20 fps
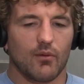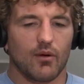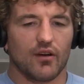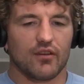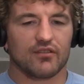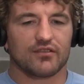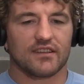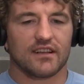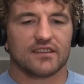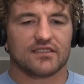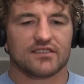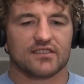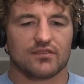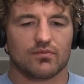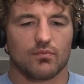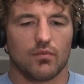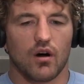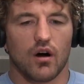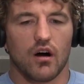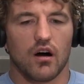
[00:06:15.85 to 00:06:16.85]
where it was that
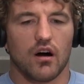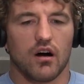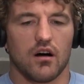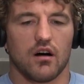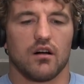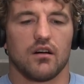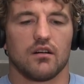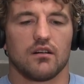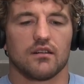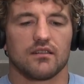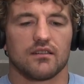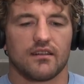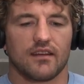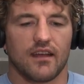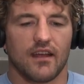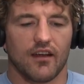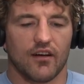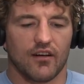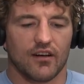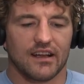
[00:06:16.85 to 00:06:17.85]
small
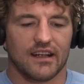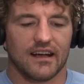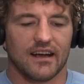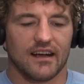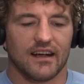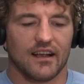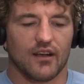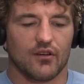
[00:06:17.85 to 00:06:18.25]
area.